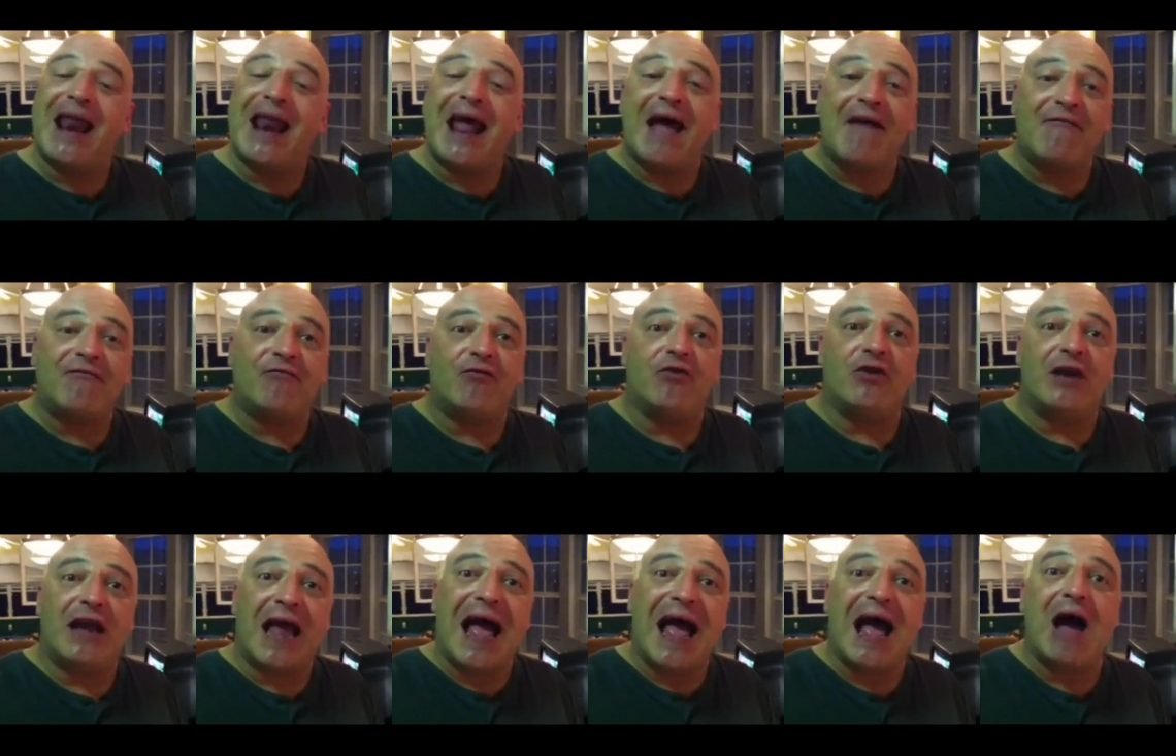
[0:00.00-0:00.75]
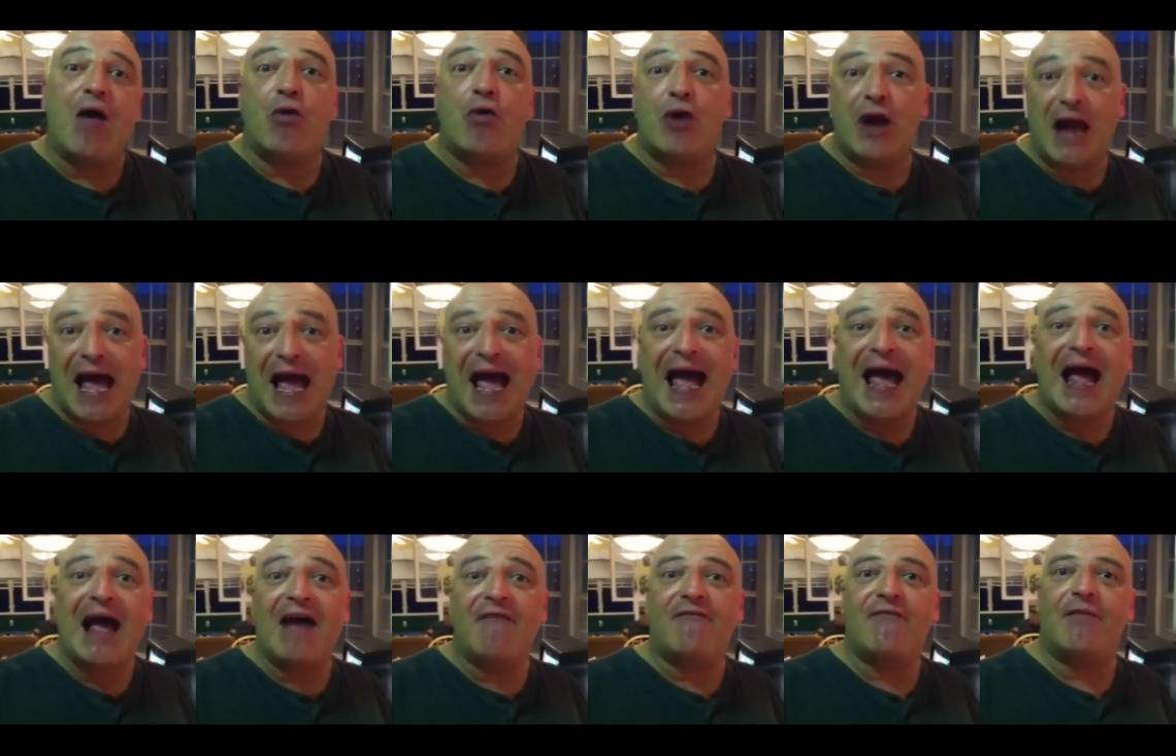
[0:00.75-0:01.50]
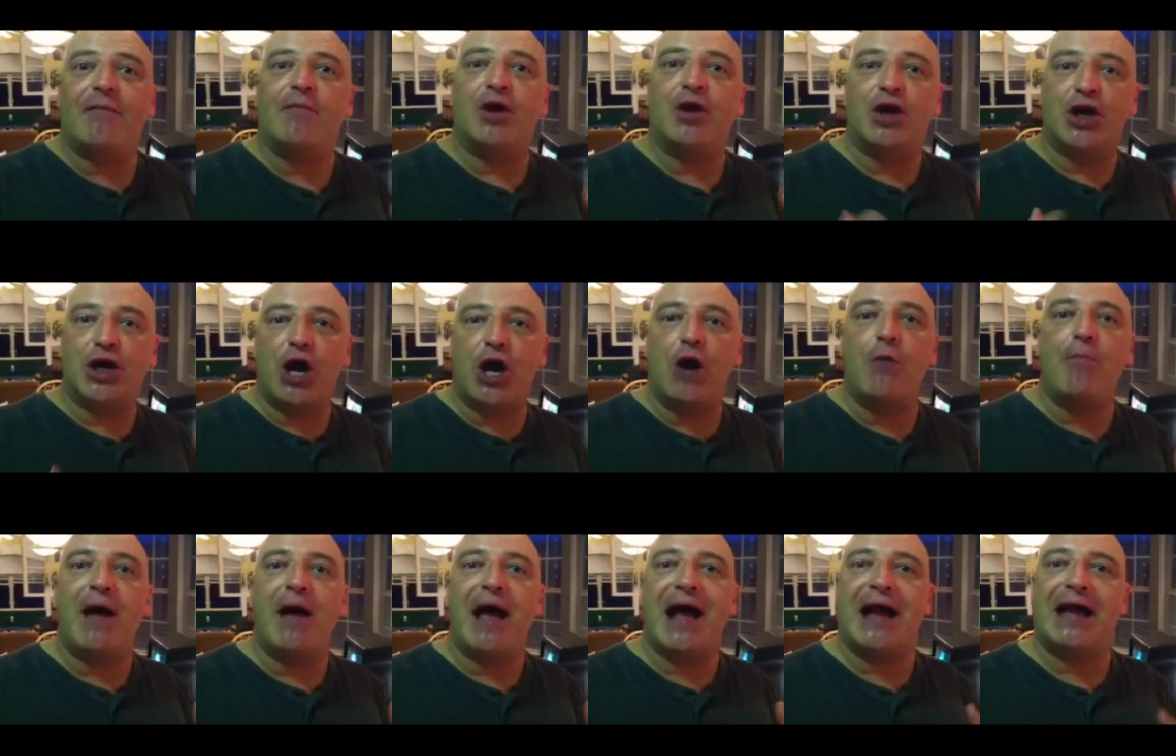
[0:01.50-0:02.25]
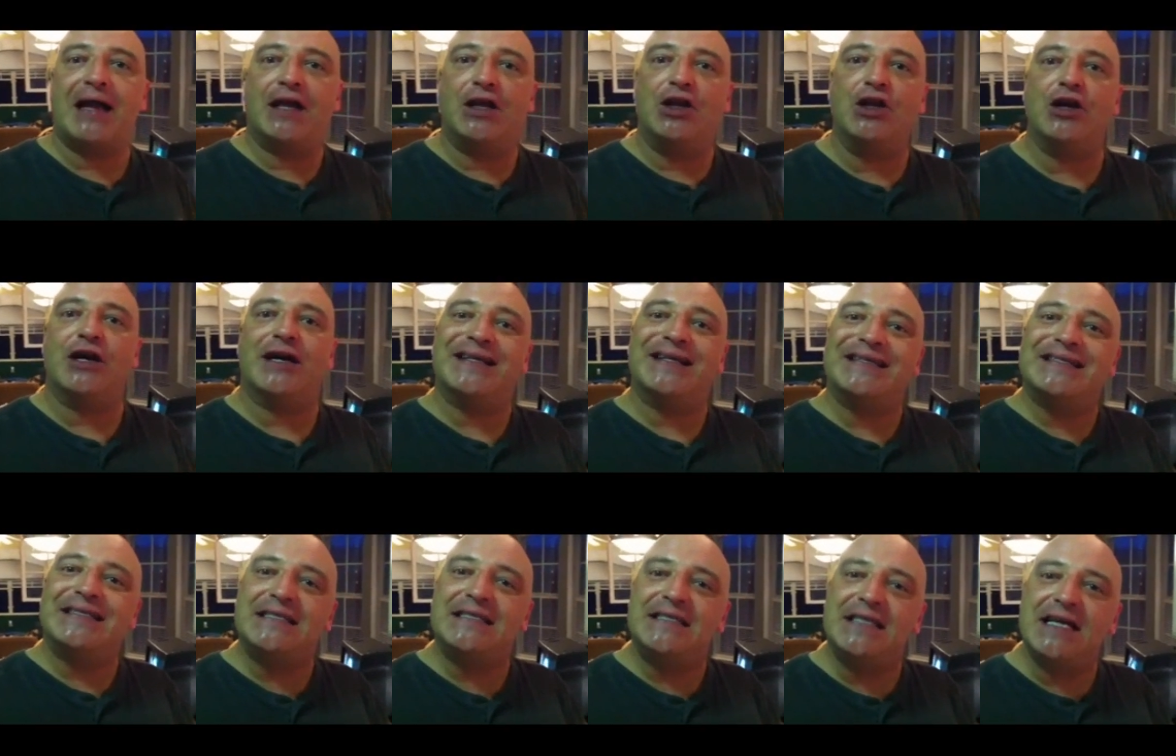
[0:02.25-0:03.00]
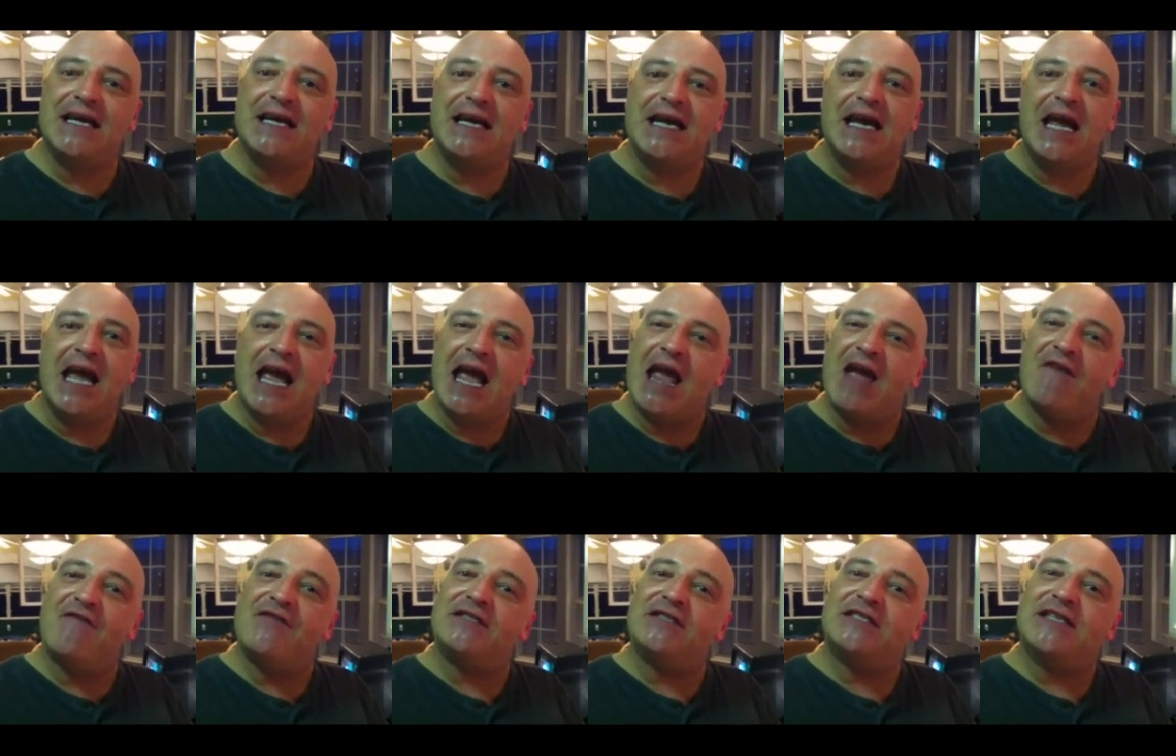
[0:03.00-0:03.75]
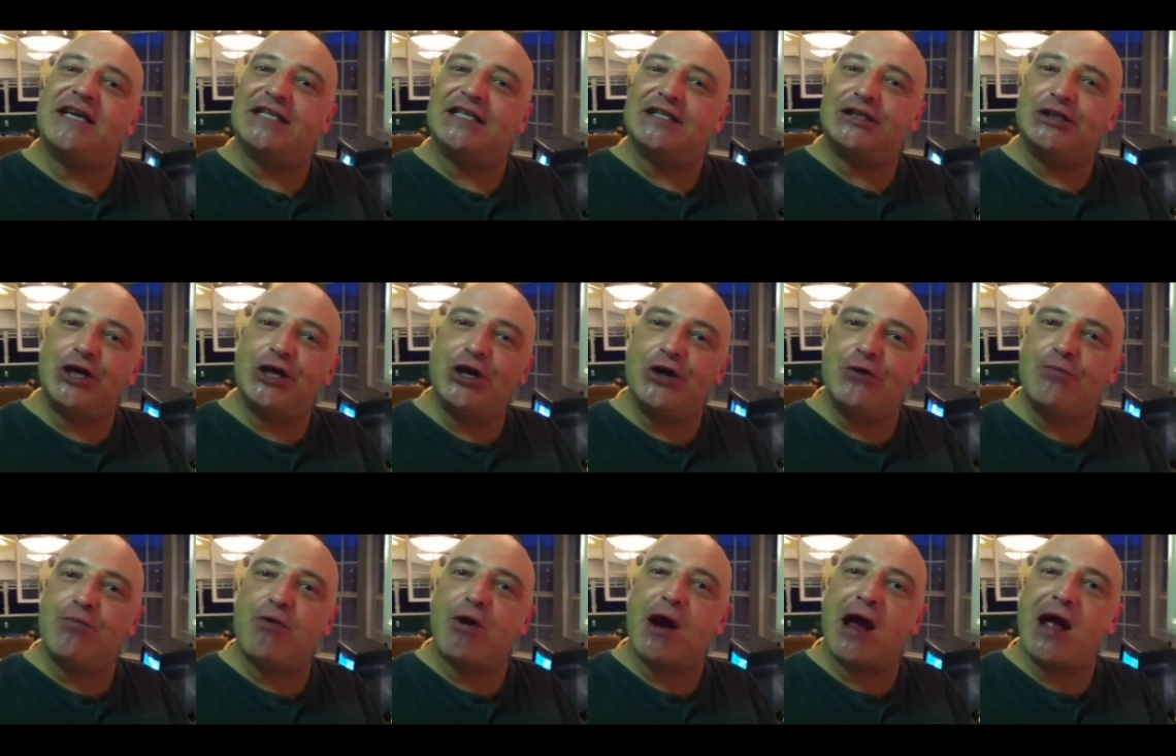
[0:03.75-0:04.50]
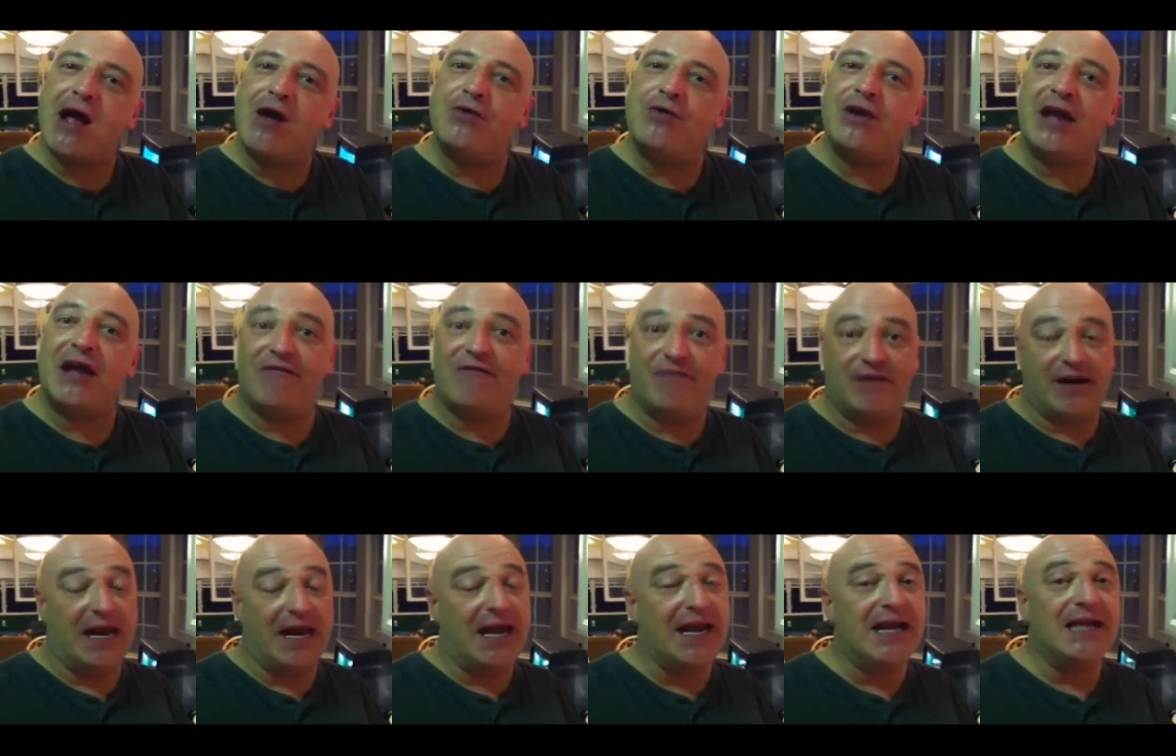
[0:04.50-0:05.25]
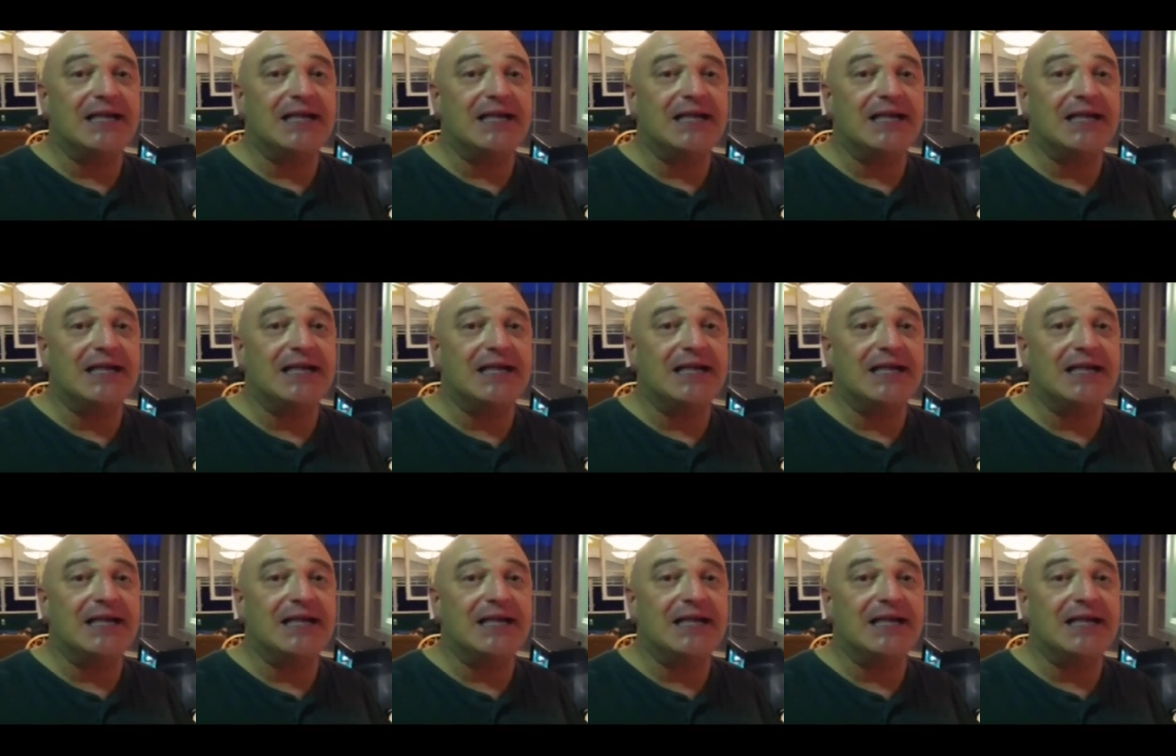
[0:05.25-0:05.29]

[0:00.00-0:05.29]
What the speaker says: But about after an hour and a half, I'm going to go back and look and see if it's getting too brown.